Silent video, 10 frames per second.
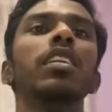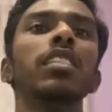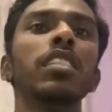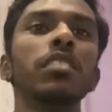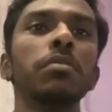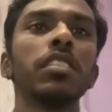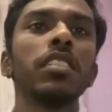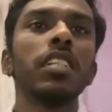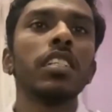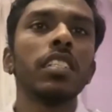This
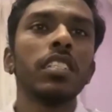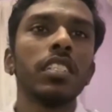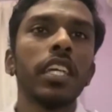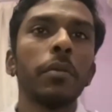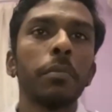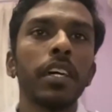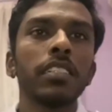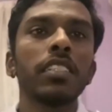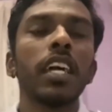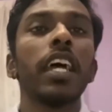mixture then pressed
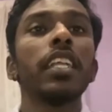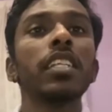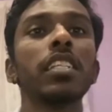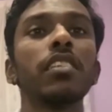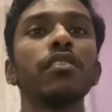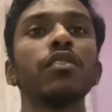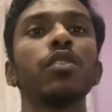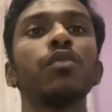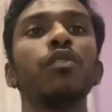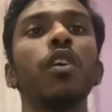and
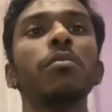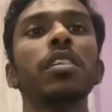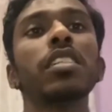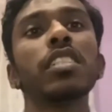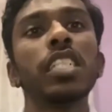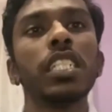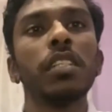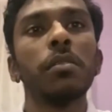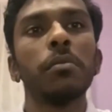to form a sheet.